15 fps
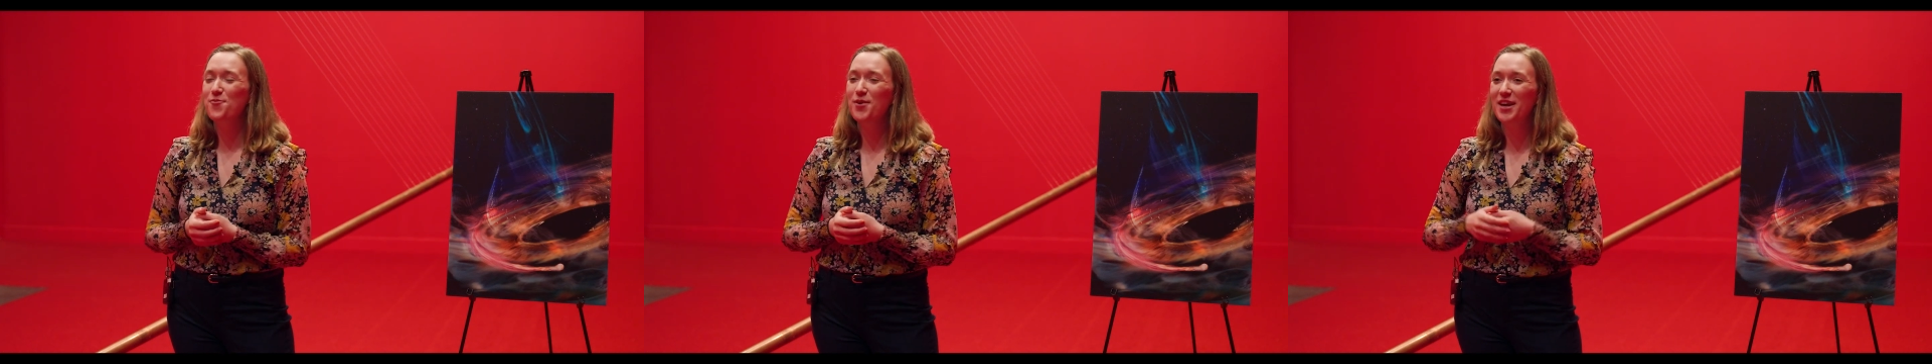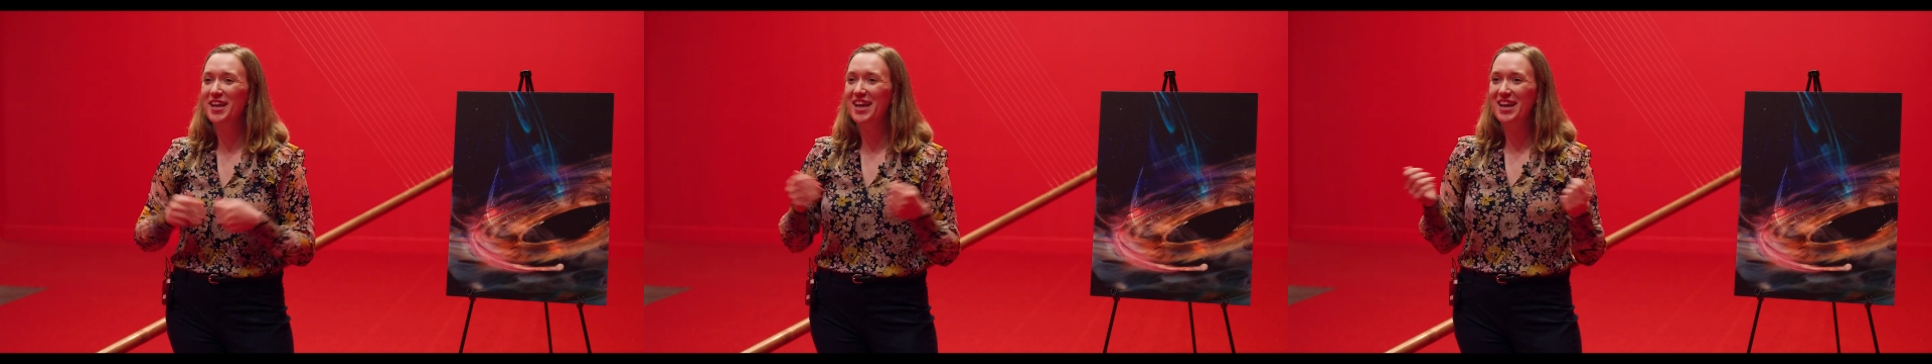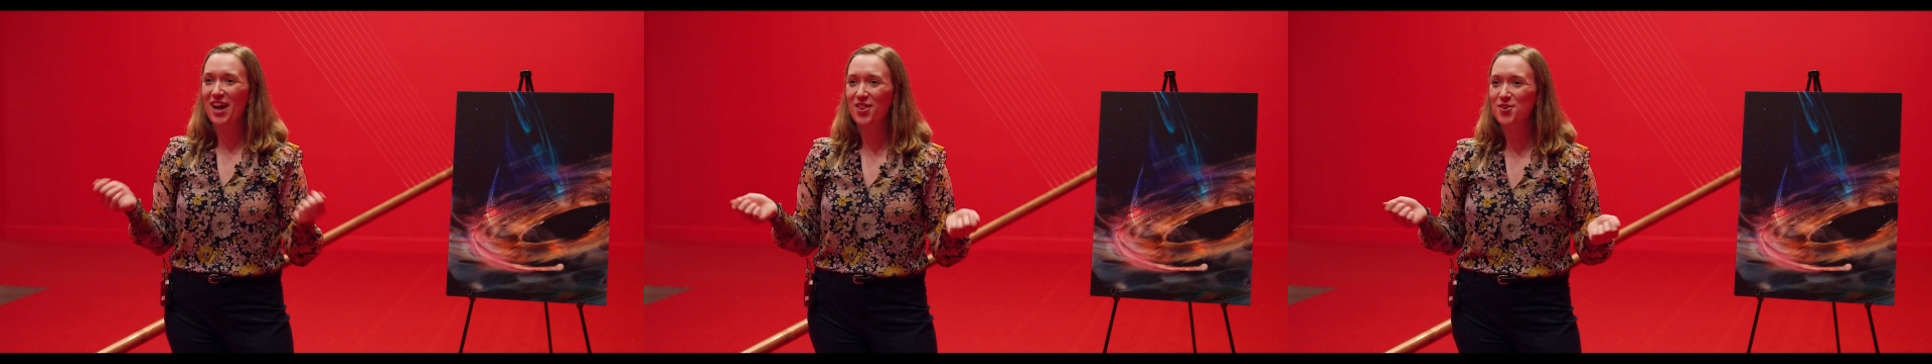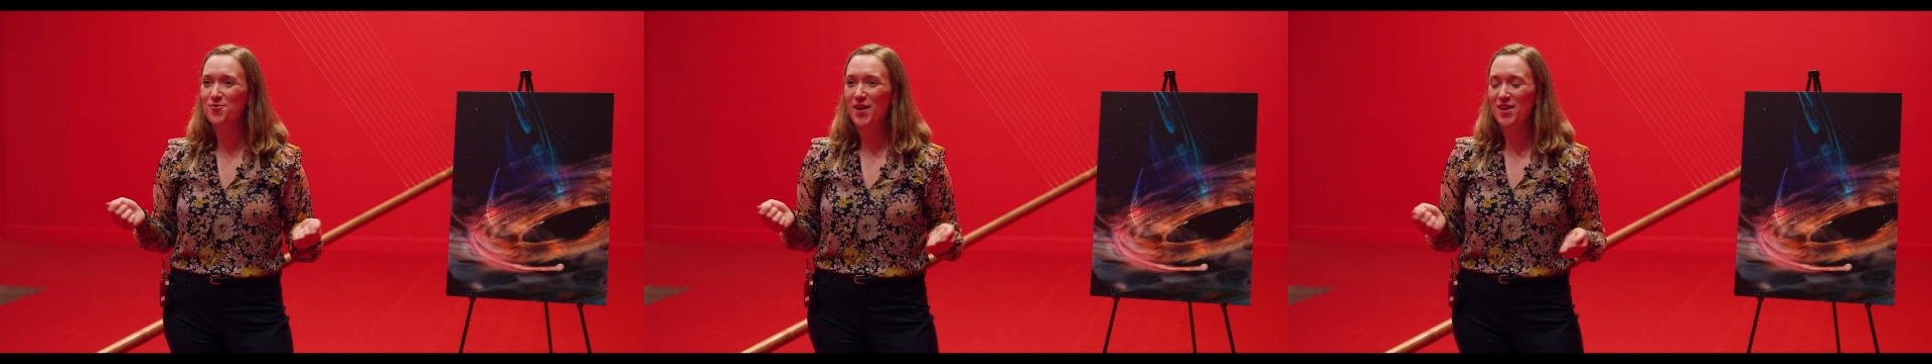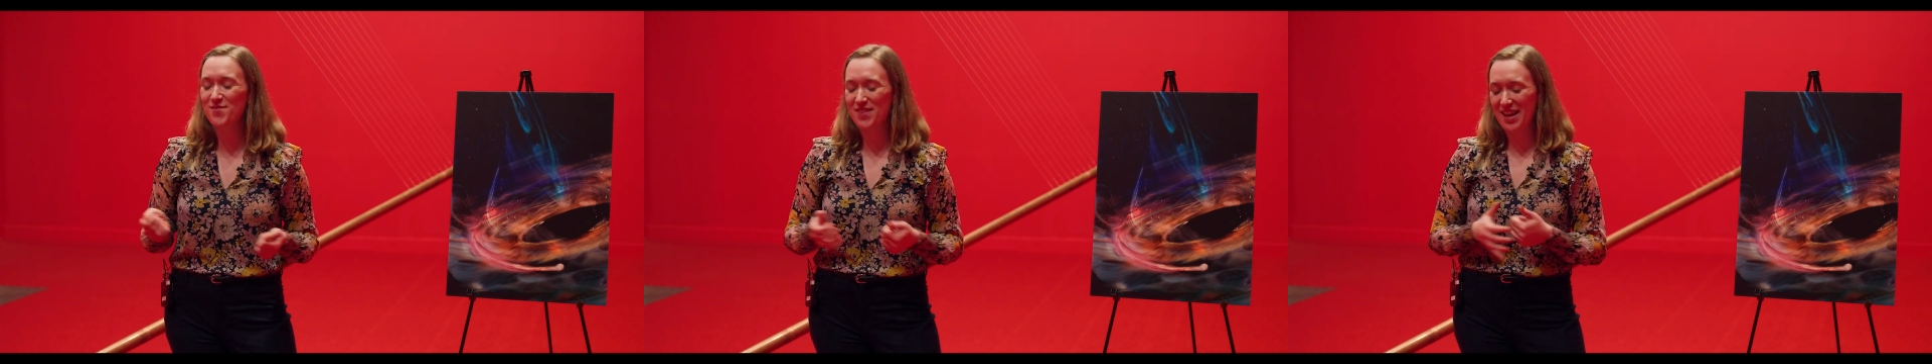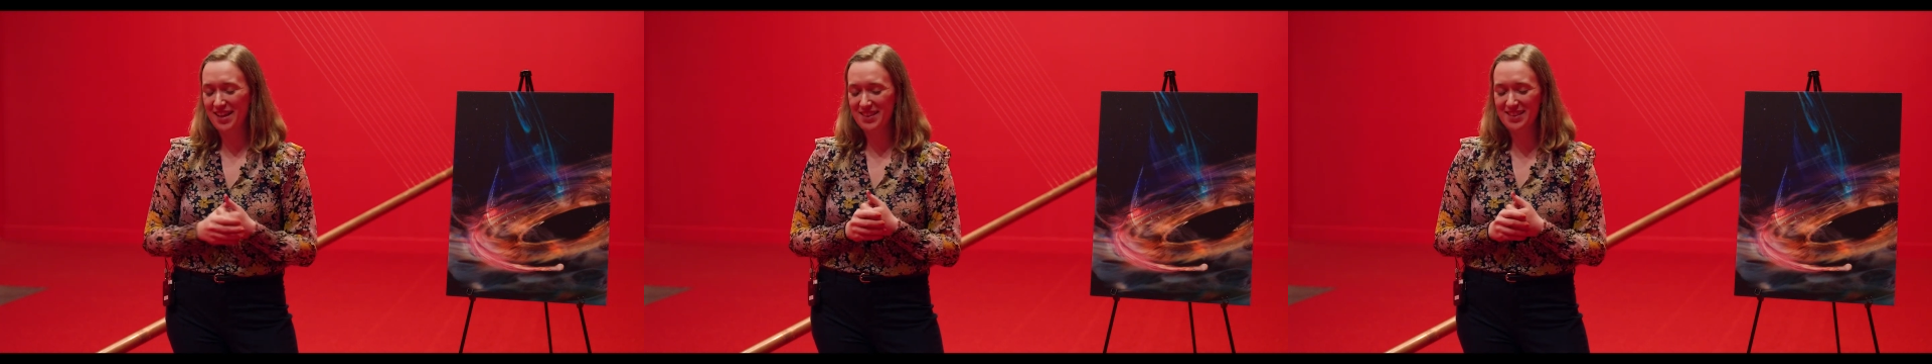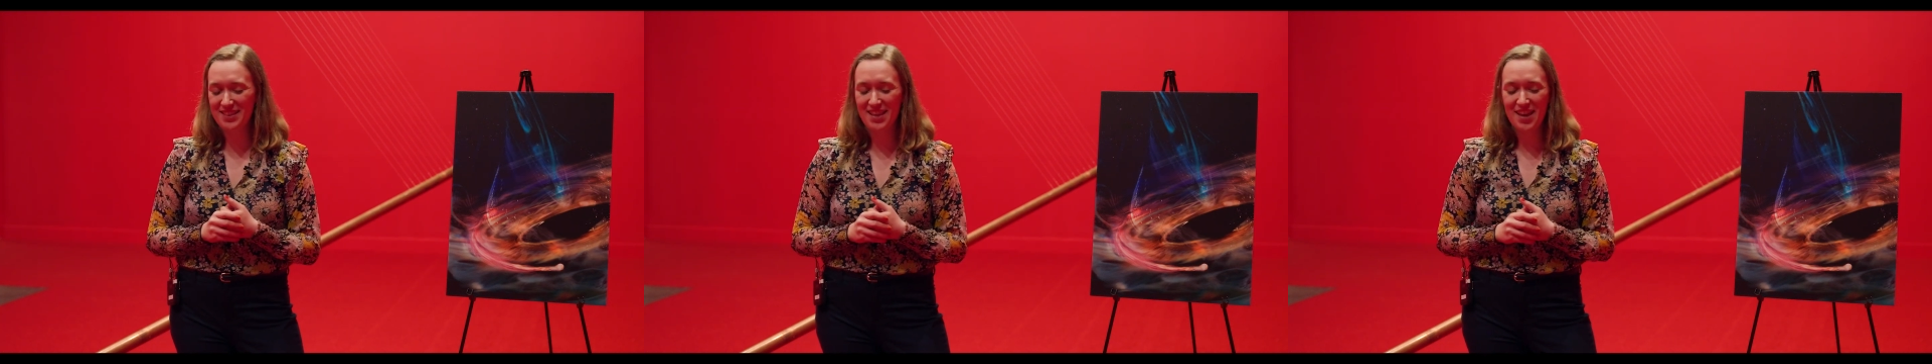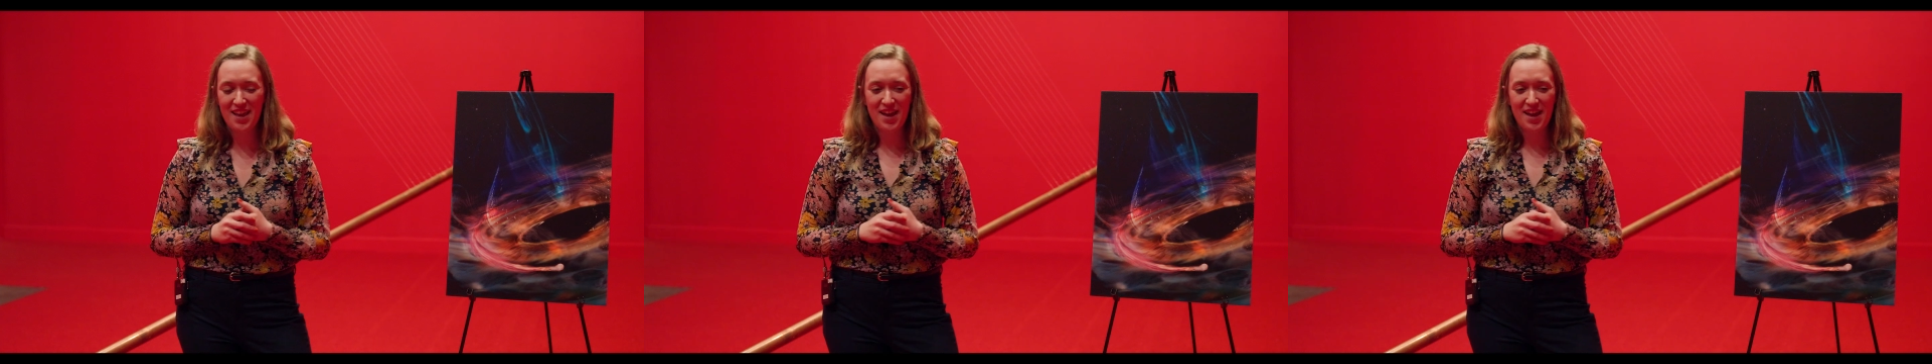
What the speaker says: working at other wavelengths.